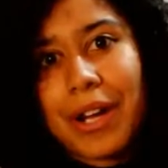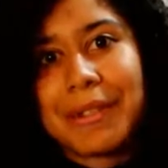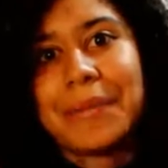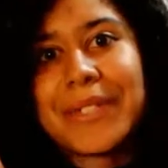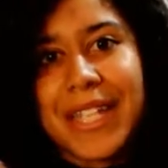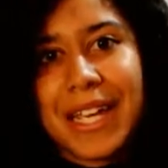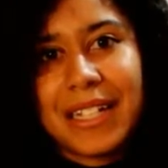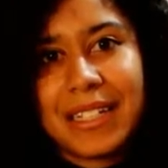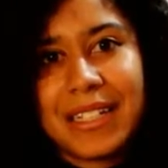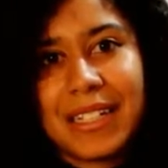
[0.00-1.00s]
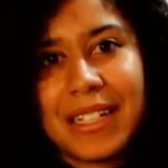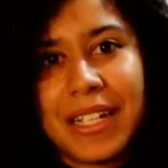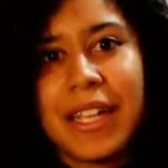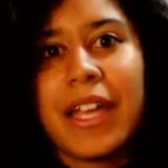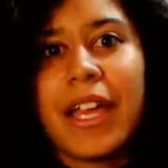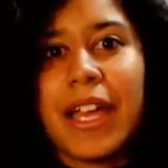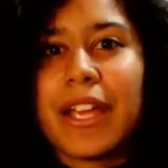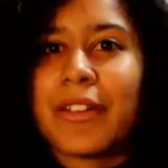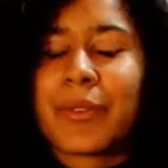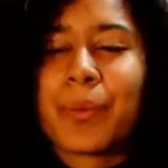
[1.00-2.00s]
Problem 10
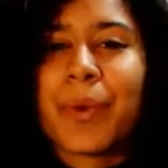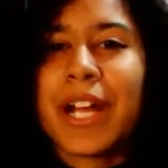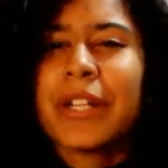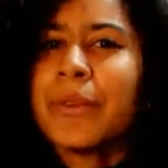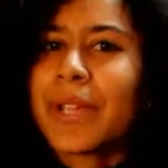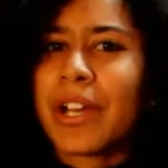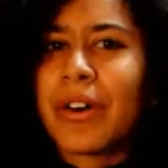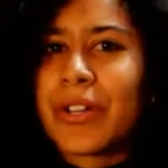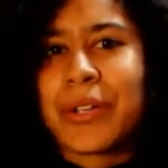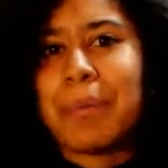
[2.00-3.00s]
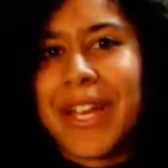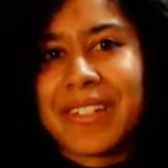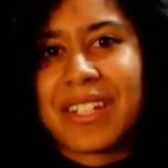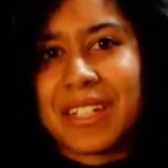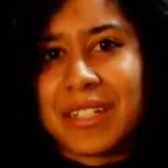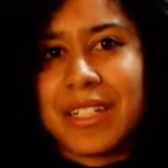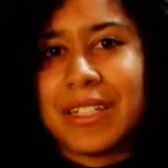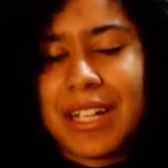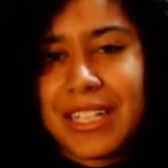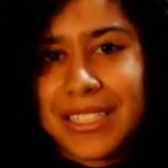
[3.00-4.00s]
is why do you get all your best
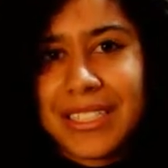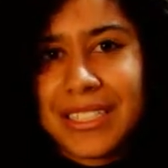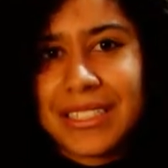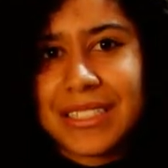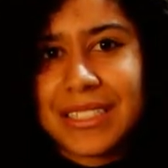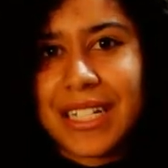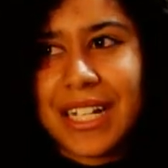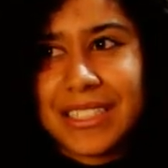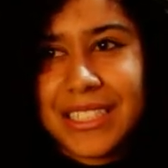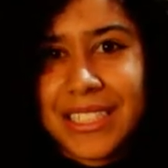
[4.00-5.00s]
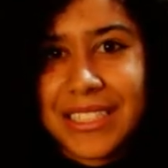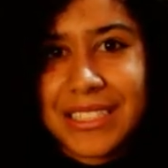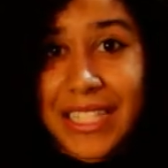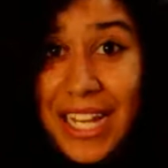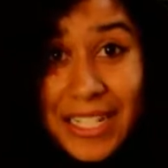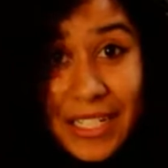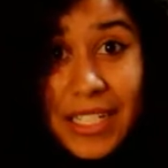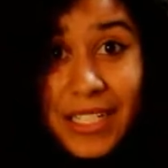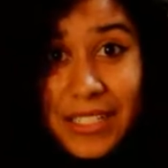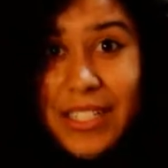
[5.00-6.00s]
ideas, I need us, I
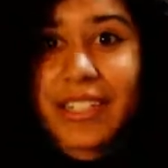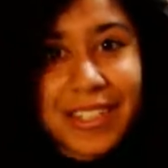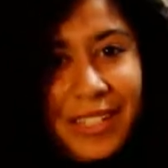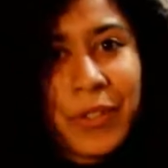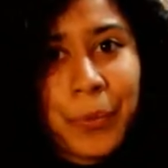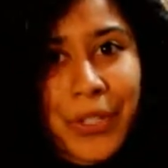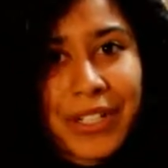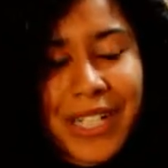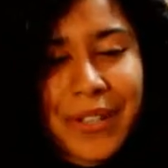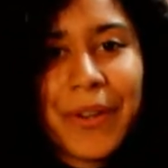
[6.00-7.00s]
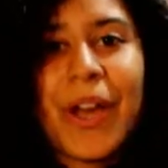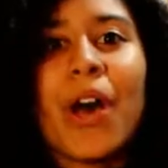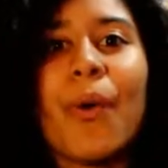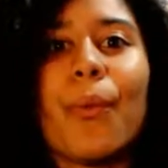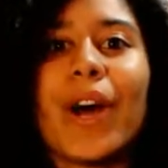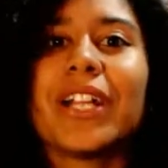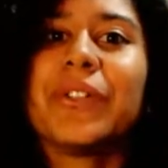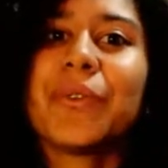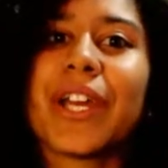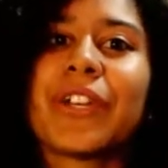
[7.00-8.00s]
need us, that's a word now. Why
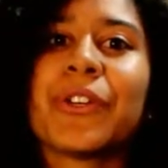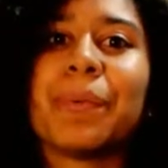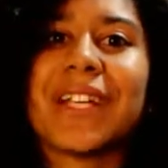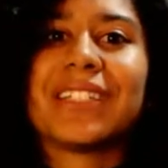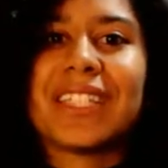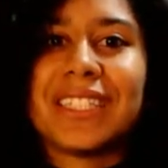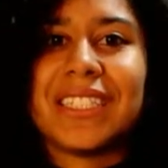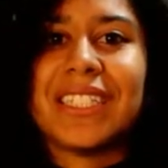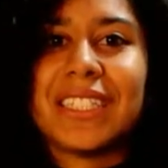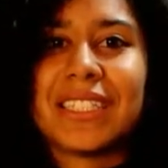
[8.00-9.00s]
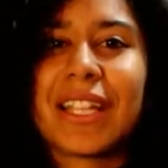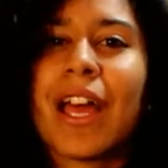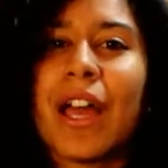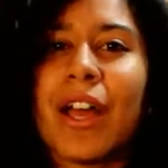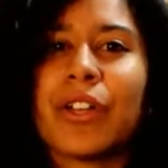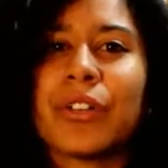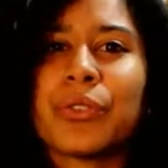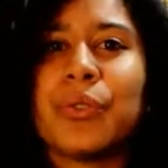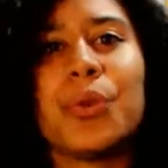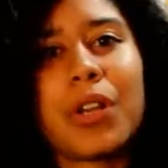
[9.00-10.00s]
do you get your best ideas
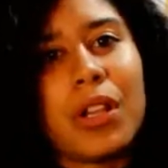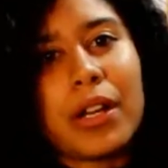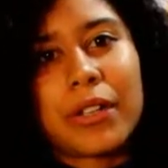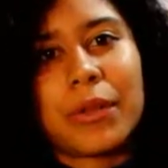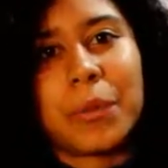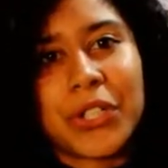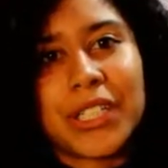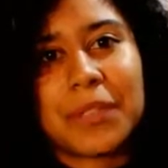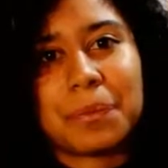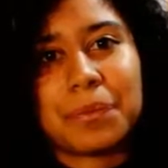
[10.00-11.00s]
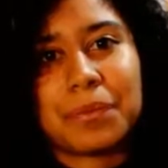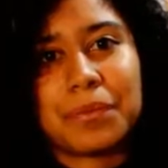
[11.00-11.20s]
2 o'clock in the morning.